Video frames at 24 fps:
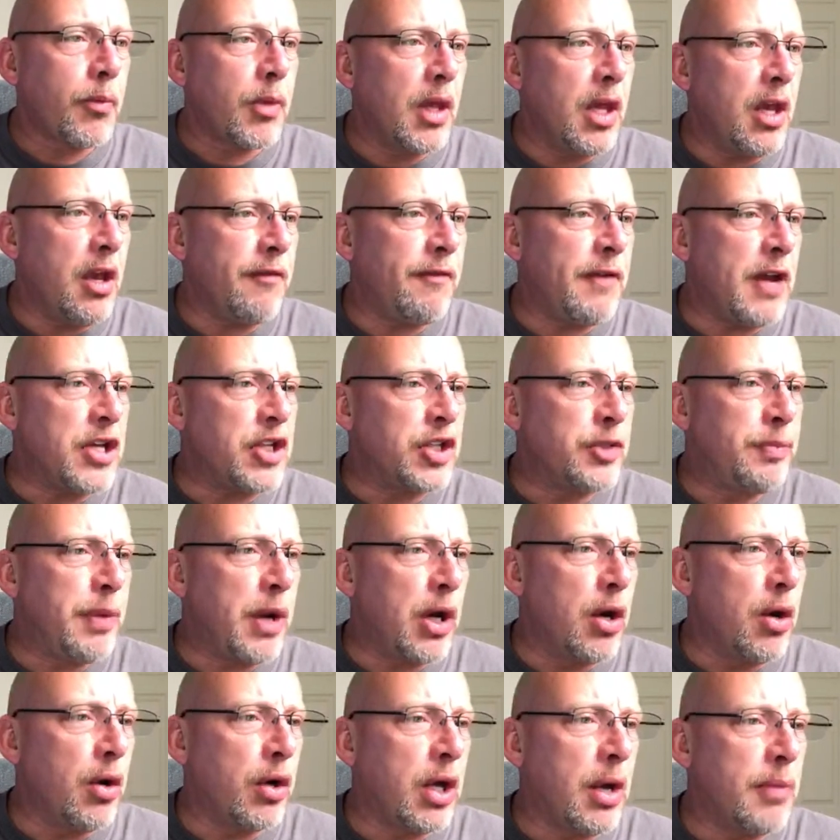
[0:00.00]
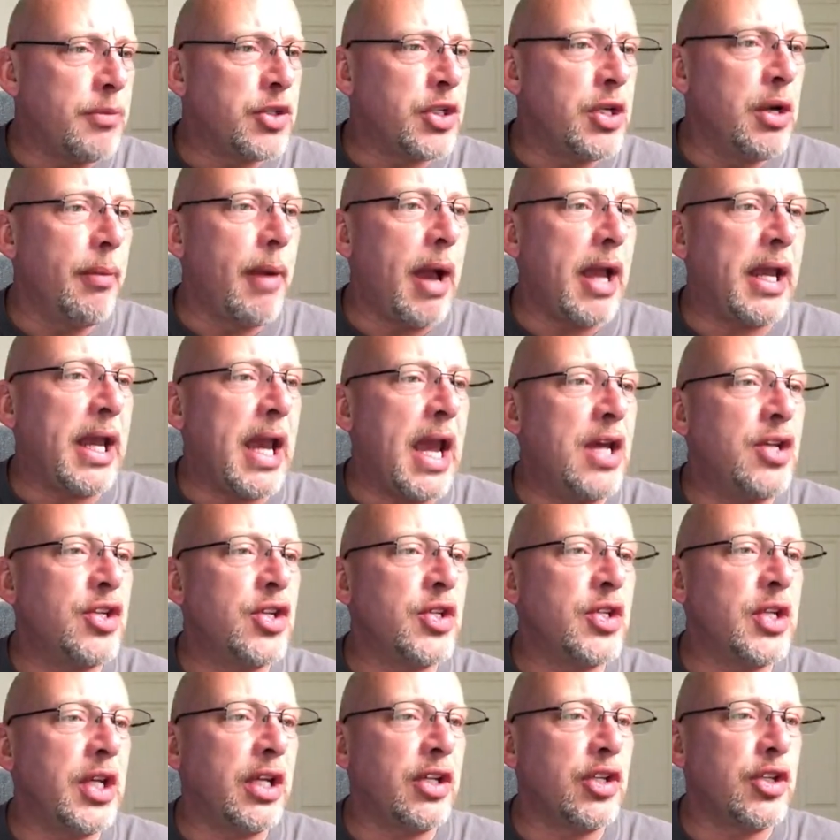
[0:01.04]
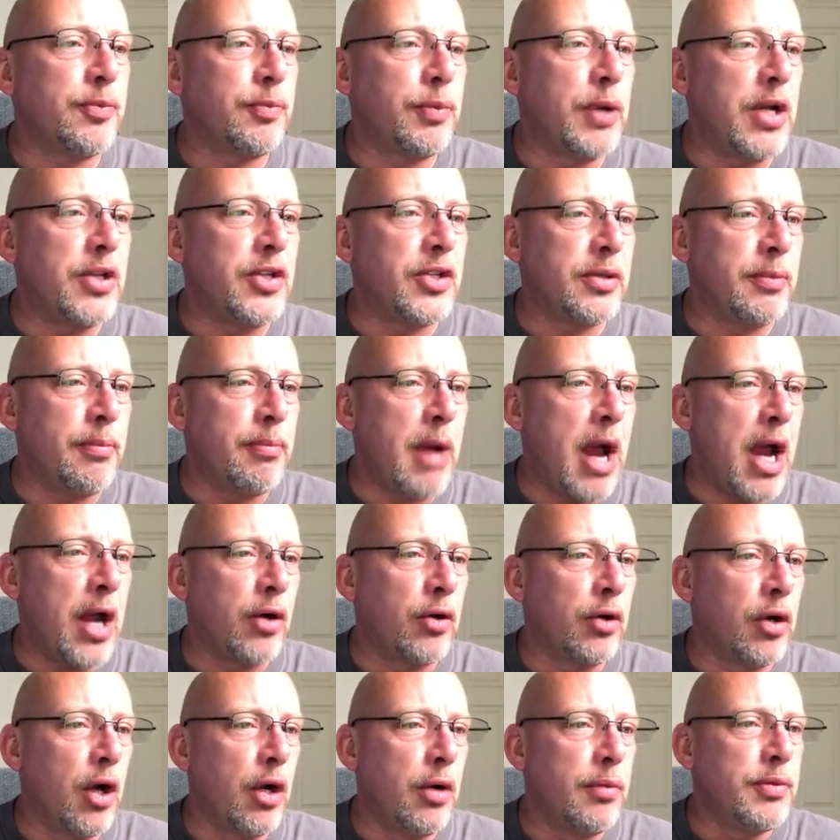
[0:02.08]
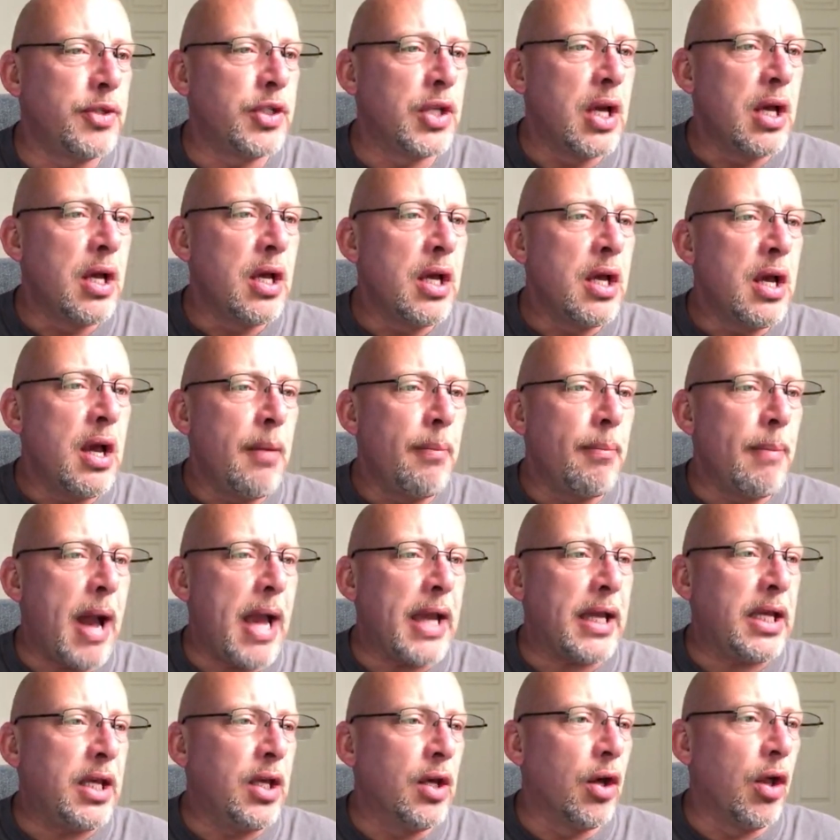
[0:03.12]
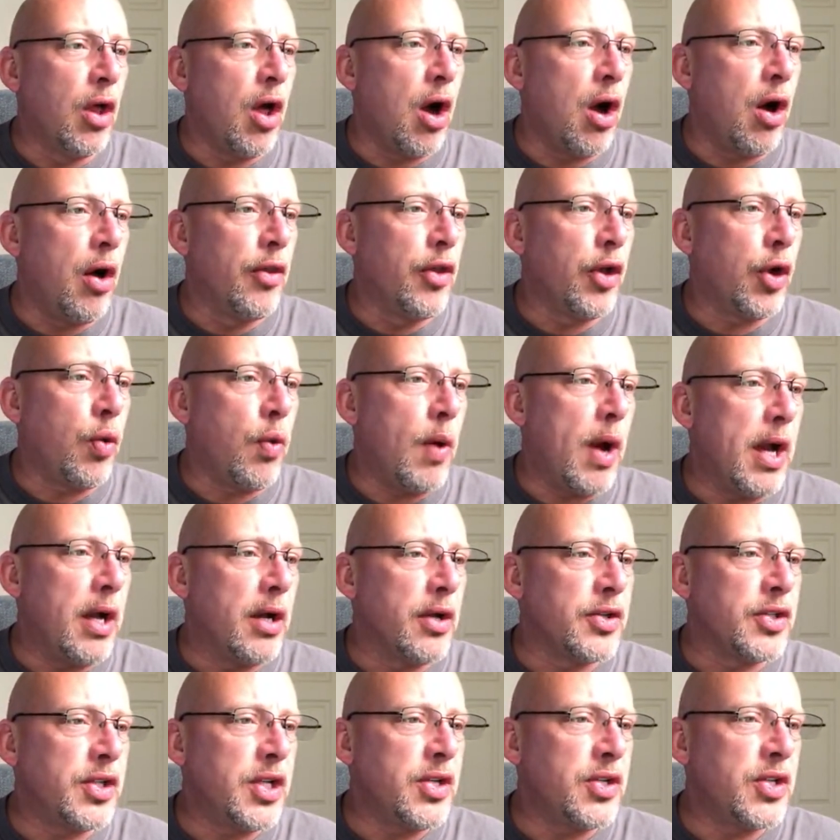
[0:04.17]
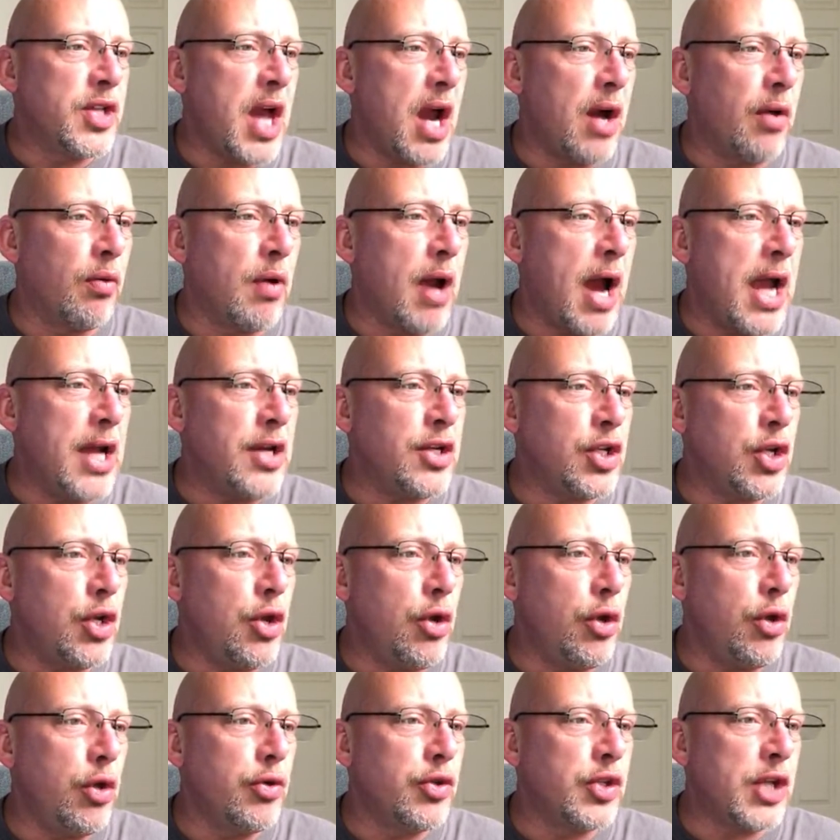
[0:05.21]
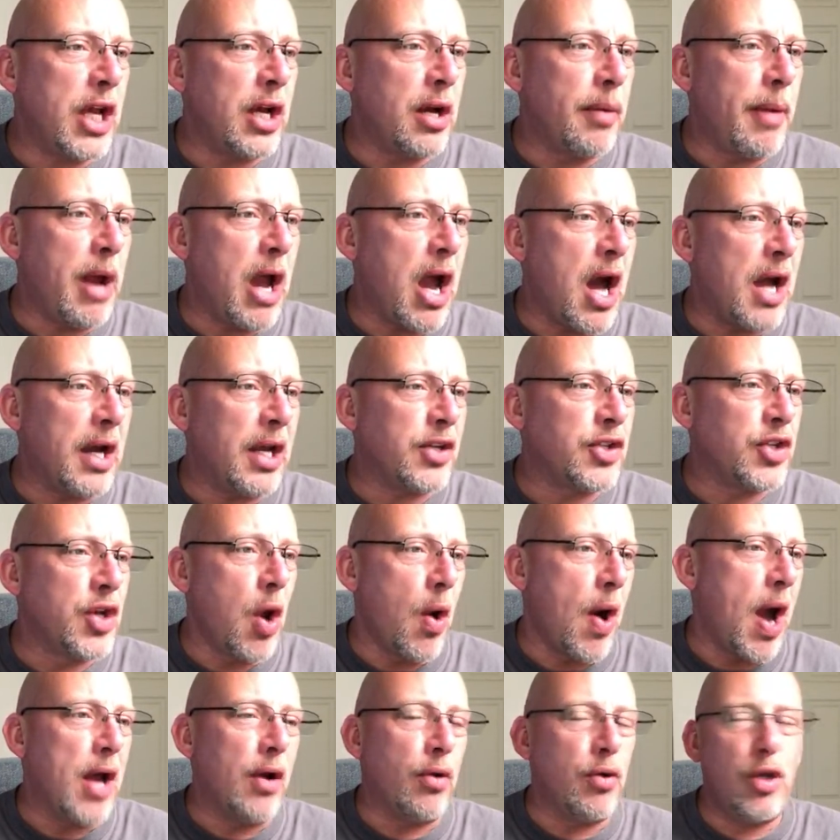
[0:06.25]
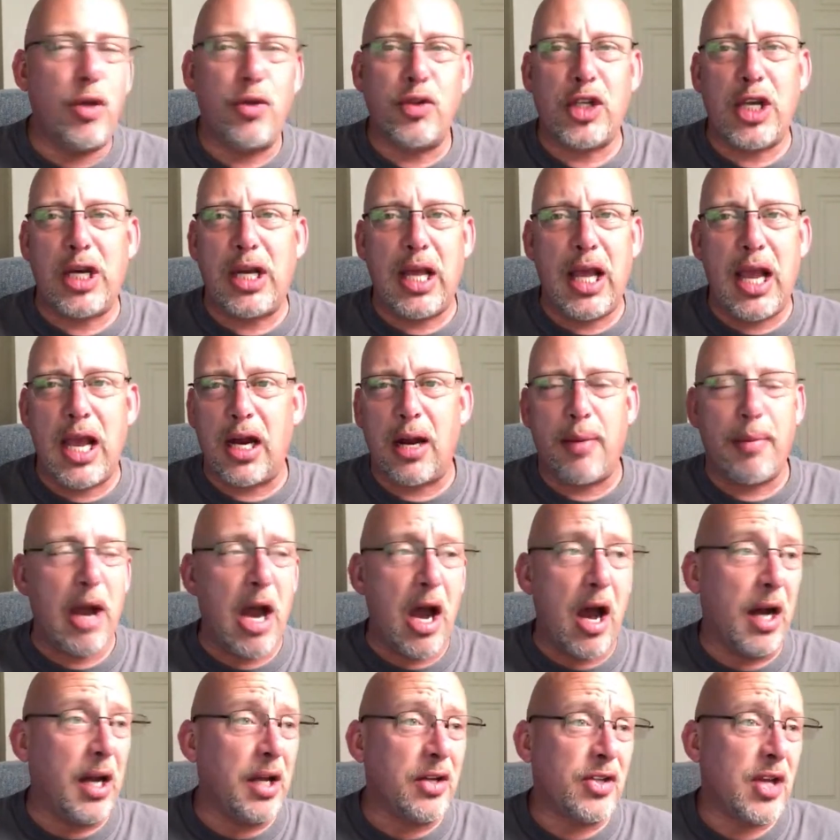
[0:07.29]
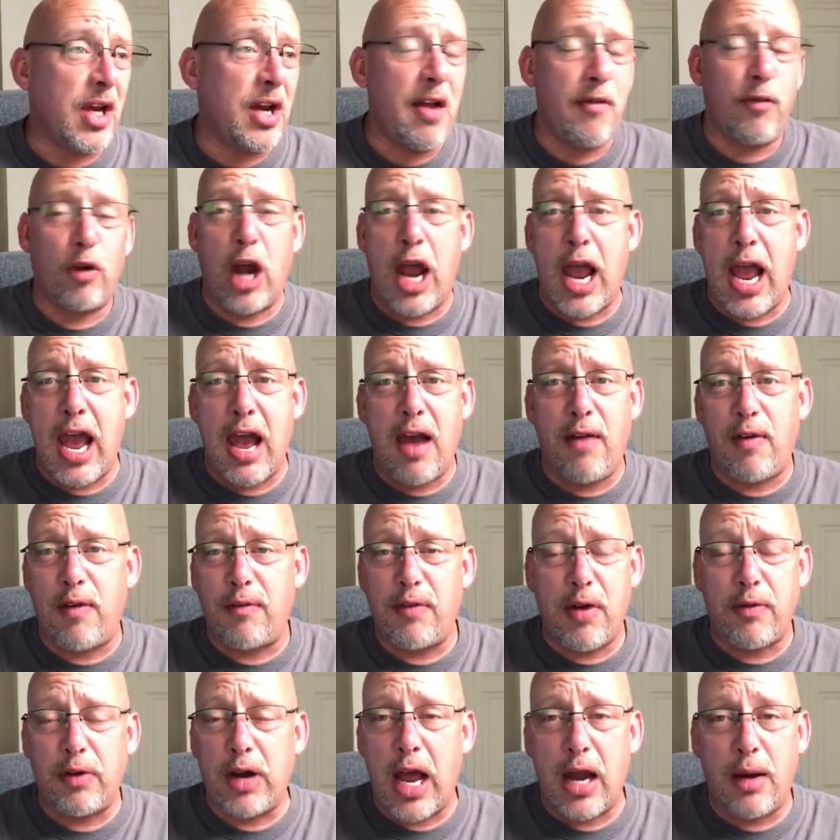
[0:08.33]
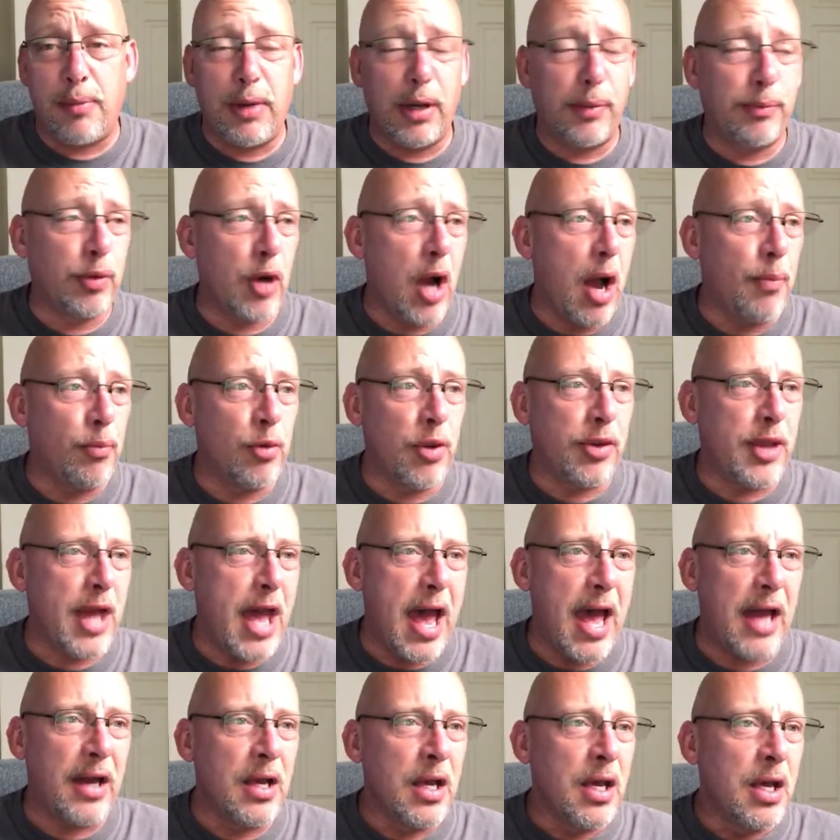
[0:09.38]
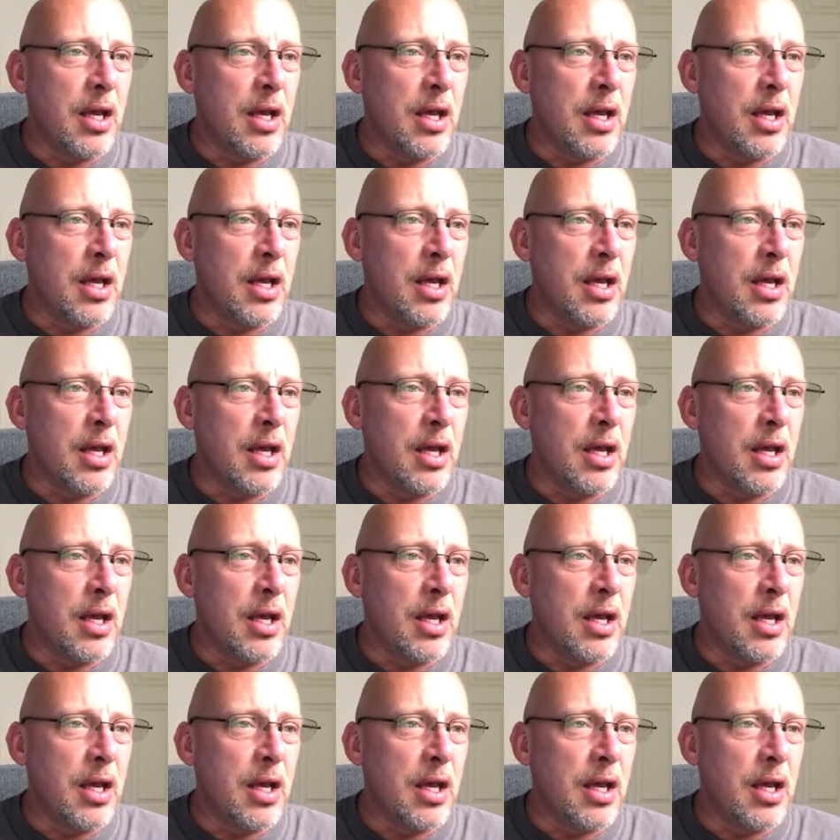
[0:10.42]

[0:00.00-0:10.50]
if a sparrow comes near my cages, it can spread some microbes, might kill all the quails. Is that right? Do you use antibiotics? No, I don't use any antibiotics. I never have. I've never had a big problem with that.